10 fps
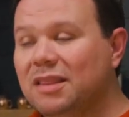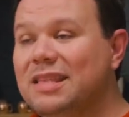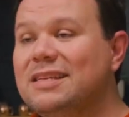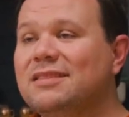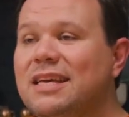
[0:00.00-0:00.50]

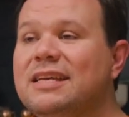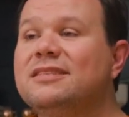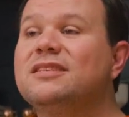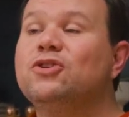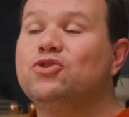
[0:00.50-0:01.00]
This
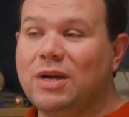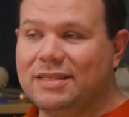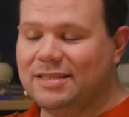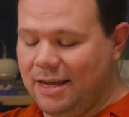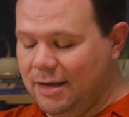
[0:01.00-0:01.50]
is
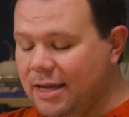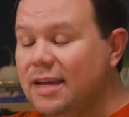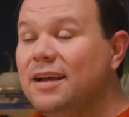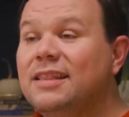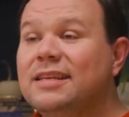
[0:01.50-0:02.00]
dressing.
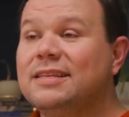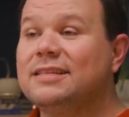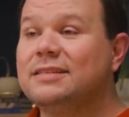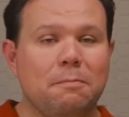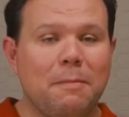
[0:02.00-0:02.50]
This
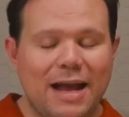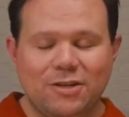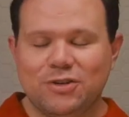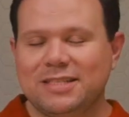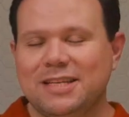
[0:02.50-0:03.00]
my
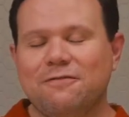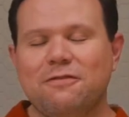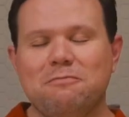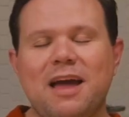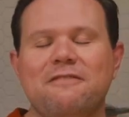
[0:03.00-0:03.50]
dressing
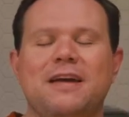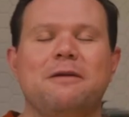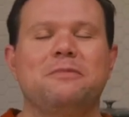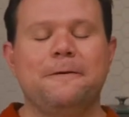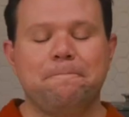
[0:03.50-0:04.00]
for my
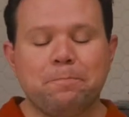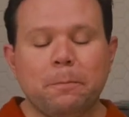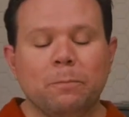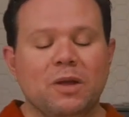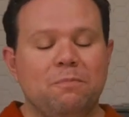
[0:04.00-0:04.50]
family
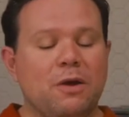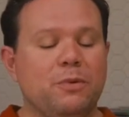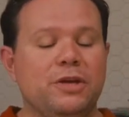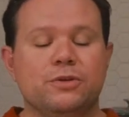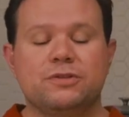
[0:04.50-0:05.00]
that
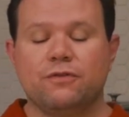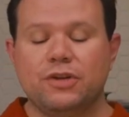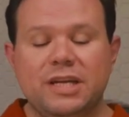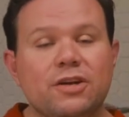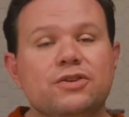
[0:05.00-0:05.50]
we use
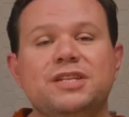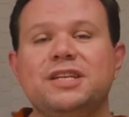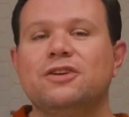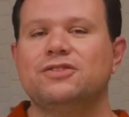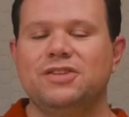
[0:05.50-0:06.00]
for years
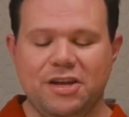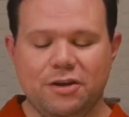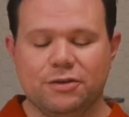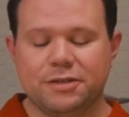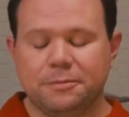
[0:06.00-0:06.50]
and years and
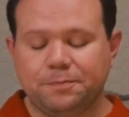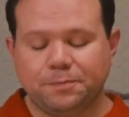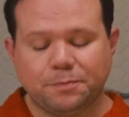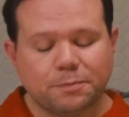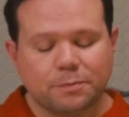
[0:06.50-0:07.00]
years.
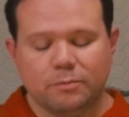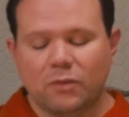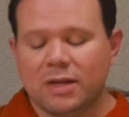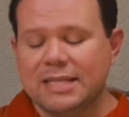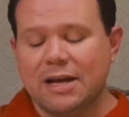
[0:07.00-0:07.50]

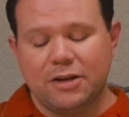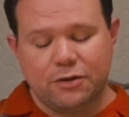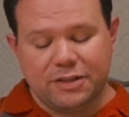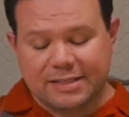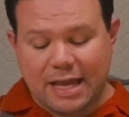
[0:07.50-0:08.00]
Down
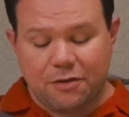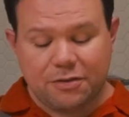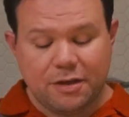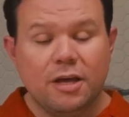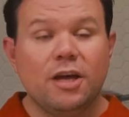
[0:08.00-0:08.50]
here in the
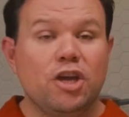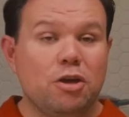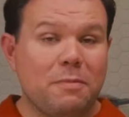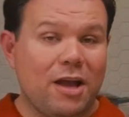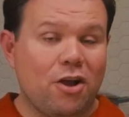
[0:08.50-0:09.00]
South,
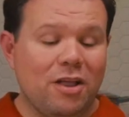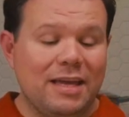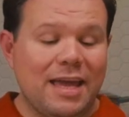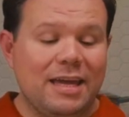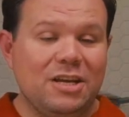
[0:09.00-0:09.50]
you might call
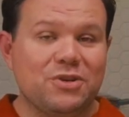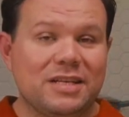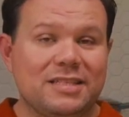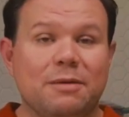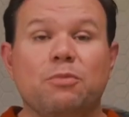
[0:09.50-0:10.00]
it Yankee
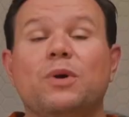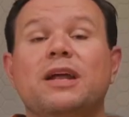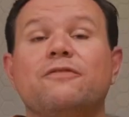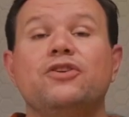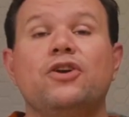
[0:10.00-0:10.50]
dressing, but
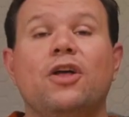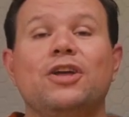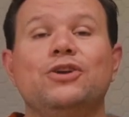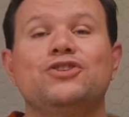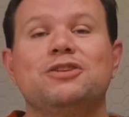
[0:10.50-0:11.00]
whatever you call
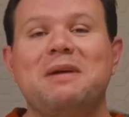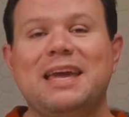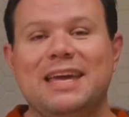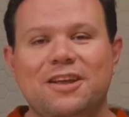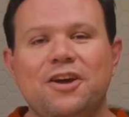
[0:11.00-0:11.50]
it, you should
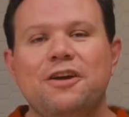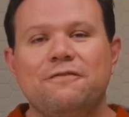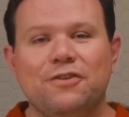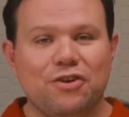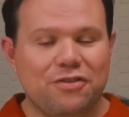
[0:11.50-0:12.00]
make it
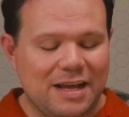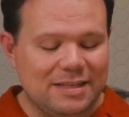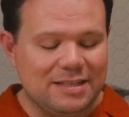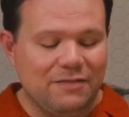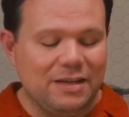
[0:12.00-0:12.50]
for your
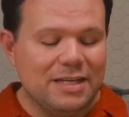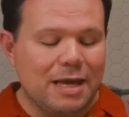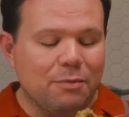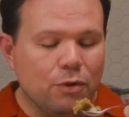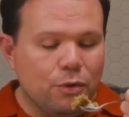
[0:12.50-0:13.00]
Thanksgiving
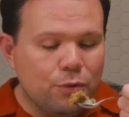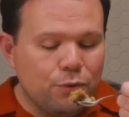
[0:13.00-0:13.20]
table.